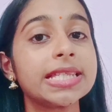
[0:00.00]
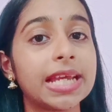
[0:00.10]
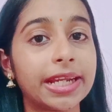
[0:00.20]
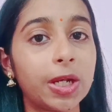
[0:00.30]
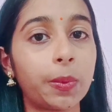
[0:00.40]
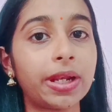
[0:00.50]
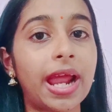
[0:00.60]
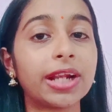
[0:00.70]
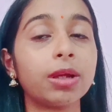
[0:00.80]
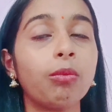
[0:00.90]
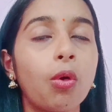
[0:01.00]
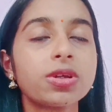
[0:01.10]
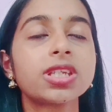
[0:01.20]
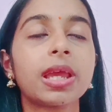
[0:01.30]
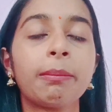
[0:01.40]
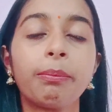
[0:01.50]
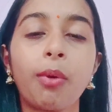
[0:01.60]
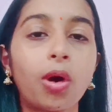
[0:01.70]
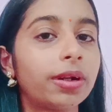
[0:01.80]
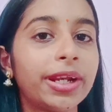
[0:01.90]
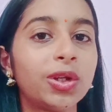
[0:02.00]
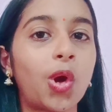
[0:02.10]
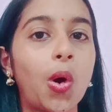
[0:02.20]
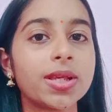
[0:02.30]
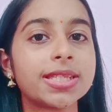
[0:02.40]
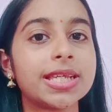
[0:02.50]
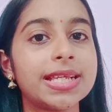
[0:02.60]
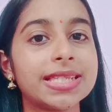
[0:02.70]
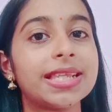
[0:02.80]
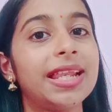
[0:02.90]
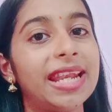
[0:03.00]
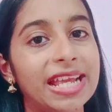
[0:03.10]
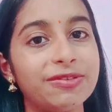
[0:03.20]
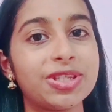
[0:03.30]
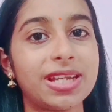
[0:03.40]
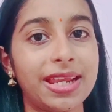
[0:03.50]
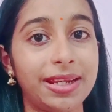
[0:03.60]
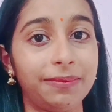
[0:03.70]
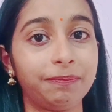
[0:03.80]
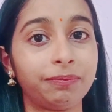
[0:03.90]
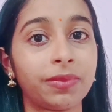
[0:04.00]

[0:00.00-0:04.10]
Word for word: Second one and the most important cause is lifestyle.